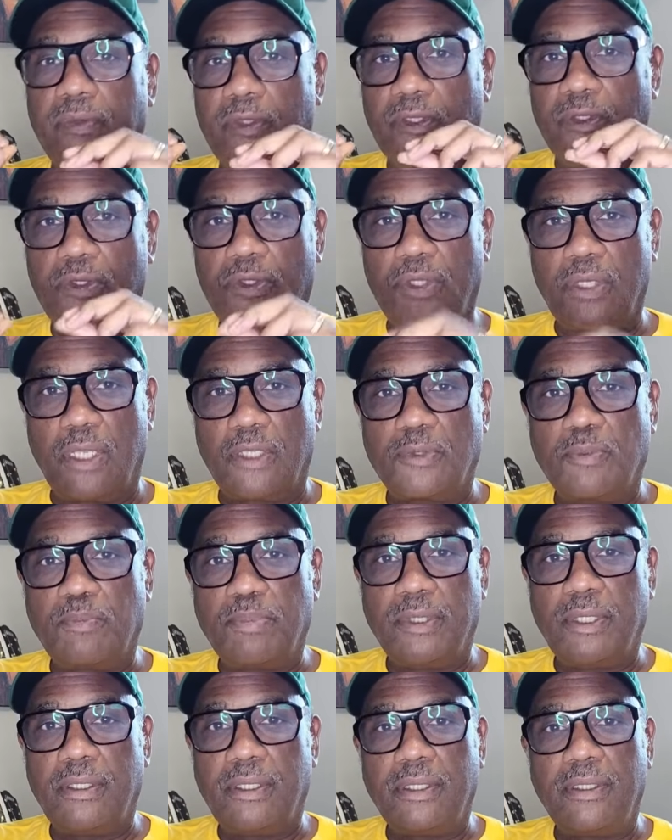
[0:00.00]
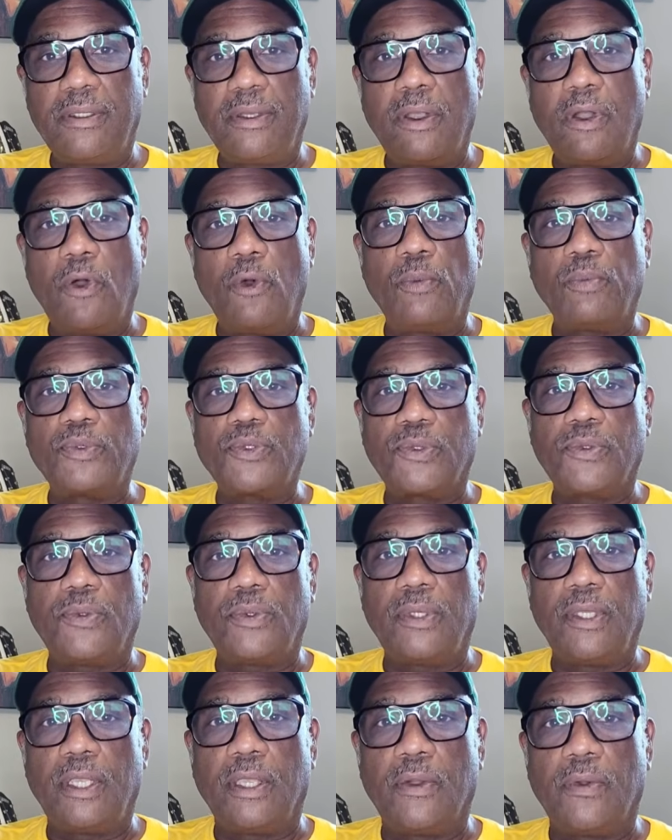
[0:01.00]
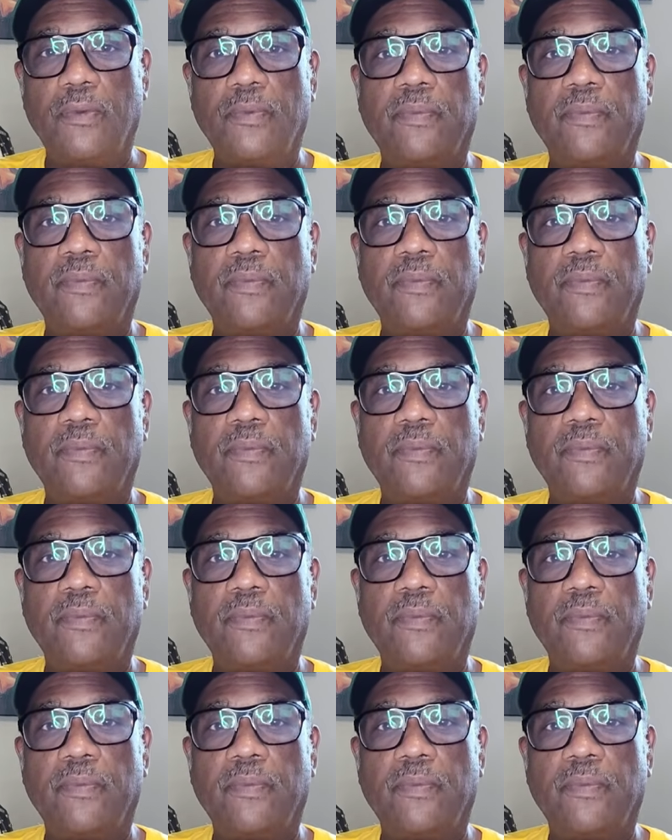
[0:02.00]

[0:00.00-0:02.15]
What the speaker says: just building your home studio,